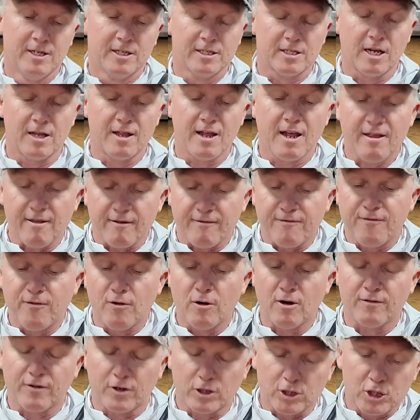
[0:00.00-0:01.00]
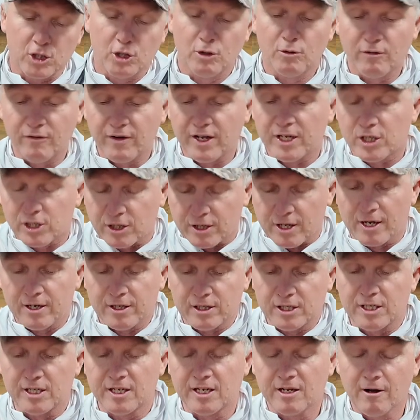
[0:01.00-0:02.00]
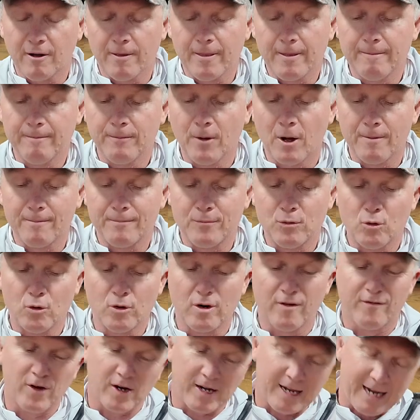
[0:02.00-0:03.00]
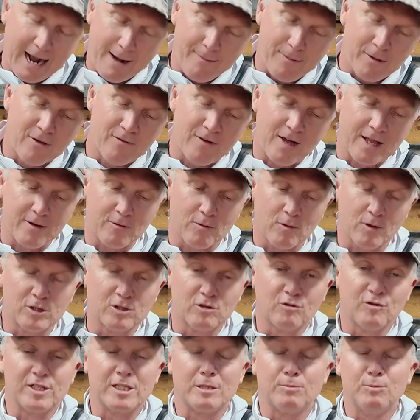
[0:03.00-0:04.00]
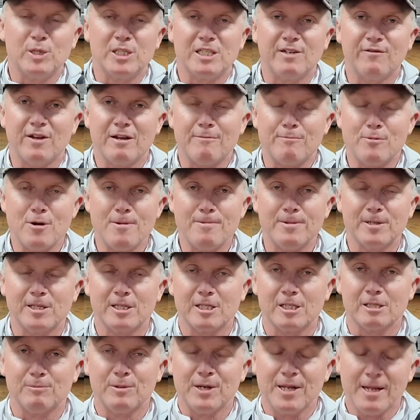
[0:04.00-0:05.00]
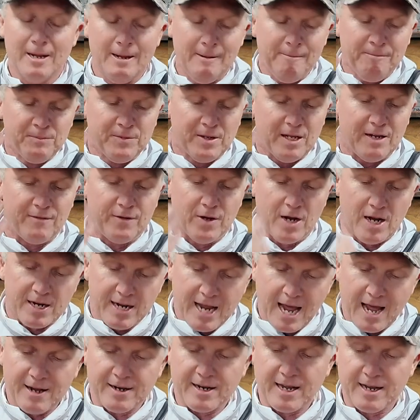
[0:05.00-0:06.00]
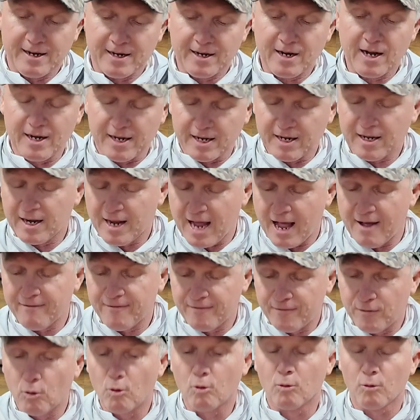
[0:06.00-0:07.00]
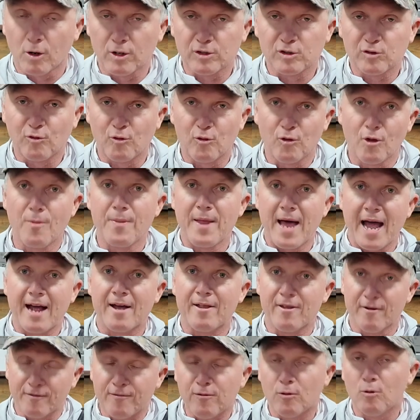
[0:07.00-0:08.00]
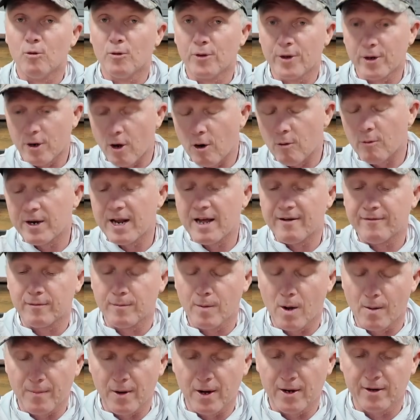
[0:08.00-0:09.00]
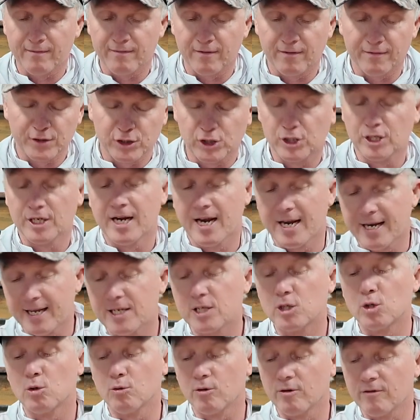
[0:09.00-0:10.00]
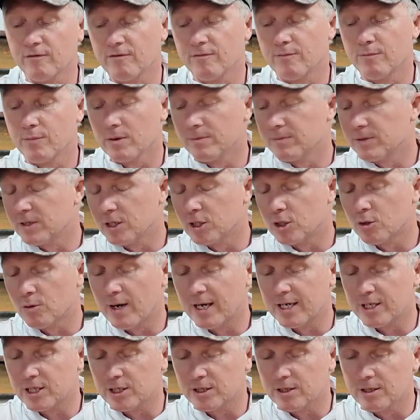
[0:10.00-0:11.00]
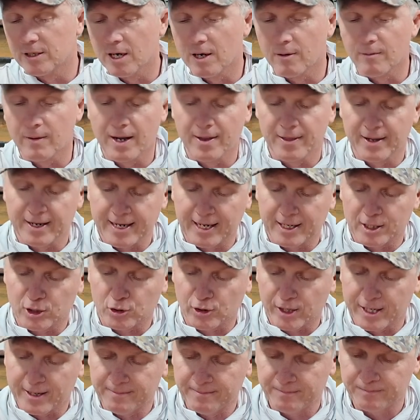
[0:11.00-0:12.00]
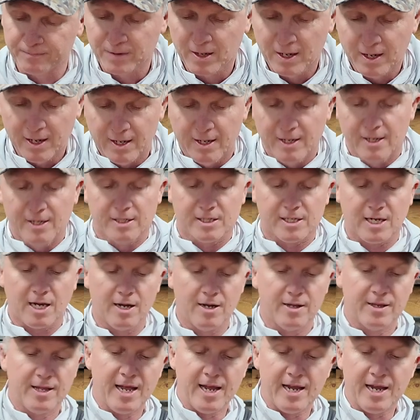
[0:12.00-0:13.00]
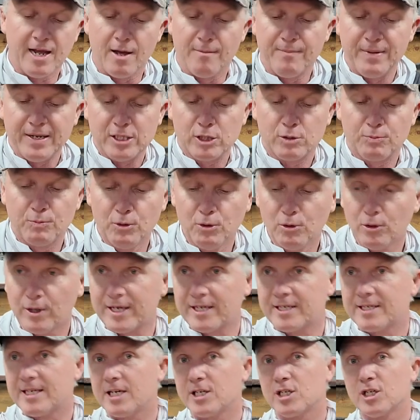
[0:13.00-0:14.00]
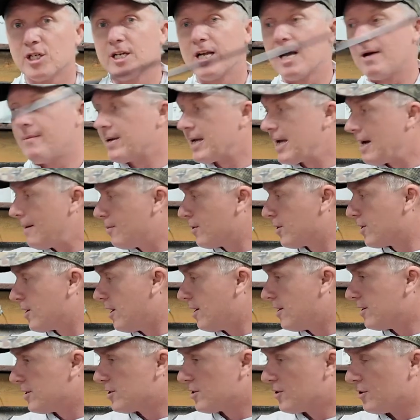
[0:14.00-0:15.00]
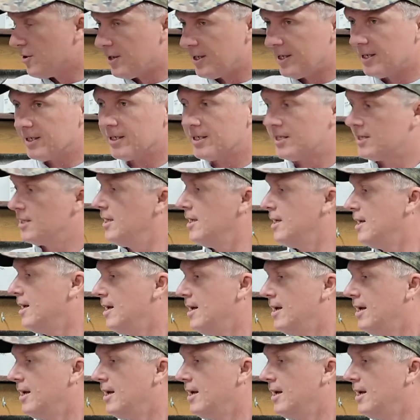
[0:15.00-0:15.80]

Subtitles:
So they're the 4. I've got 2 of each of those sitting on board. I've got a couple of other rods for specific purposes, but if you're going to have 4 rods for them, they are the 4 that I would have on my boat for fishing any sort of bream situation around the country. So there you go, big spooling session coming up with those guys.